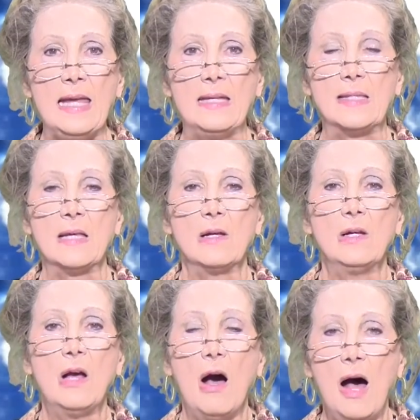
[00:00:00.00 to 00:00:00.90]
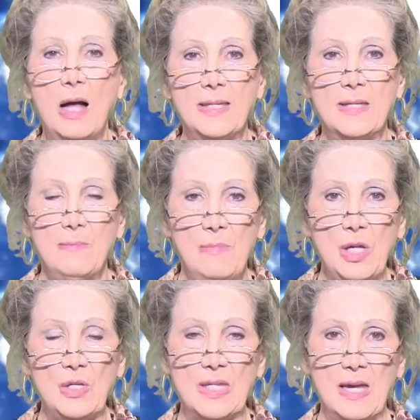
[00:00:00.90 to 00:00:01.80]
is God's
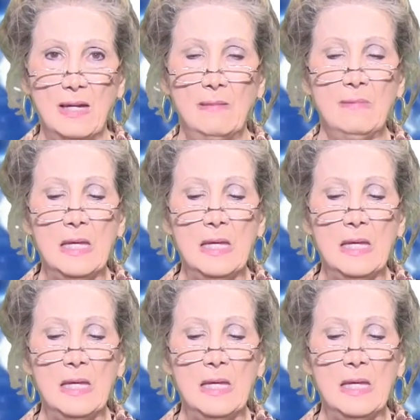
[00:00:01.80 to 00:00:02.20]
music.